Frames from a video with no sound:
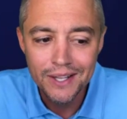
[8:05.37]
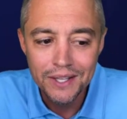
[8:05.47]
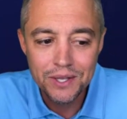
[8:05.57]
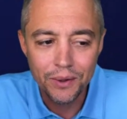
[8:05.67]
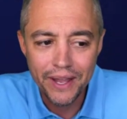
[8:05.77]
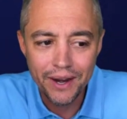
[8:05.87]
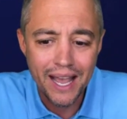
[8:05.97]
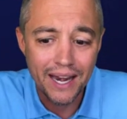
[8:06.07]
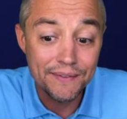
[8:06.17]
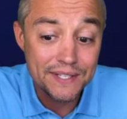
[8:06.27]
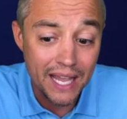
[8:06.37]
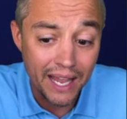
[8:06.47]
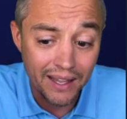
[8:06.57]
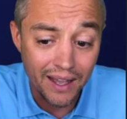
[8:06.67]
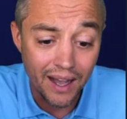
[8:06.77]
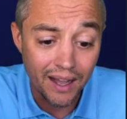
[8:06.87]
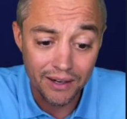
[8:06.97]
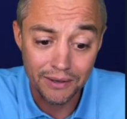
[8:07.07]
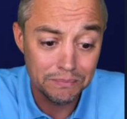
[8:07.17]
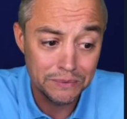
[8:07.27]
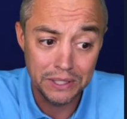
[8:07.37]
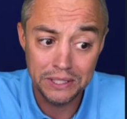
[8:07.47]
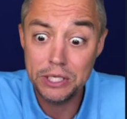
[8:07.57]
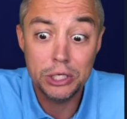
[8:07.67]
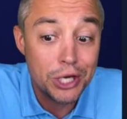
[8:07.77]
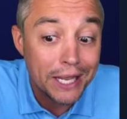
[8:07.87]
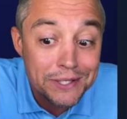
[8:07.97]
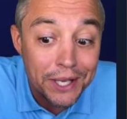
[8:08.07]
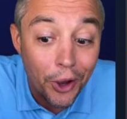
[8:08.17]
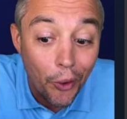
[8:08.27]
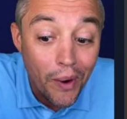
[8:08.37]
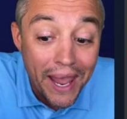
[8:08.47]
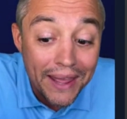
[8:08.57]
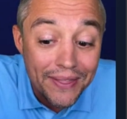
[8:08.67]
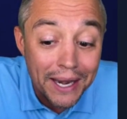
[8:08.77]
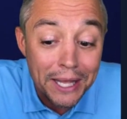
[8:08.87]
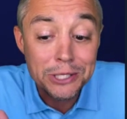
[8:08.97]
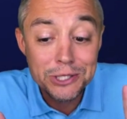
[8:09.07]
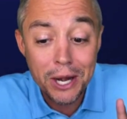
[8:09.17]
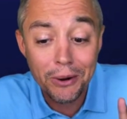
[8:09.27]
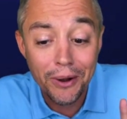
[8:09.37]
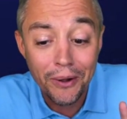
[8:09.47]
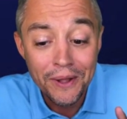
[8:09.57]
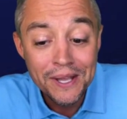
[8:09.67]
So they're kind of saying or suggesting a way that in general,